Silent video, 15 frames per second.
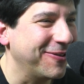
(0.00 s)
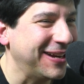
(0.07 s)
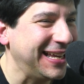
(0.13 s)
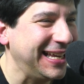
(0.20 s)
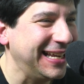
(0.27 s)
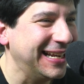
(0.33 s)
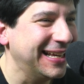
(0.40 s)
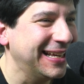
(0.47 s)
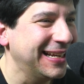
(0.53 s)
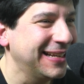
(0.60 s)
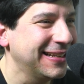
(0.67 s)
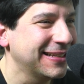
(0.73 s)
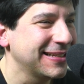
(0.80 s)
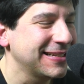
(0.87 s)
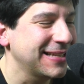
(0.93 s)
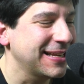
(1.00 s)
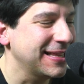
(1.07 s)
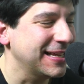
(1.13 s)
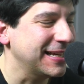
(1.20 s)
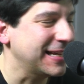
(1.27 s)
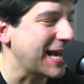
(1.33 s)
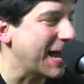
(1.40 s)
It overheated.
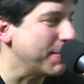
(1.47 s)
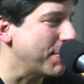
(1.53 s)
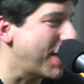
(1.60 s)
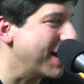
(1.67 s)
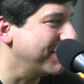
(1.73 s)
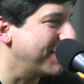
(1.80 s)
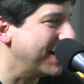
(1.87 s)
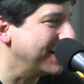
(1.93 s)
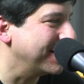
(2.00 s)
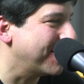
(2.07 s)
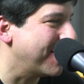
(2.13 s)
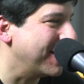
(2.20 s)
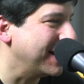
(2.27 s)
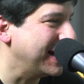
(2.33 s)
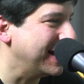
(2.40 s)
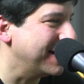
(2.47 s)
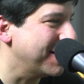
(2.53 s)
So the guy modified the car,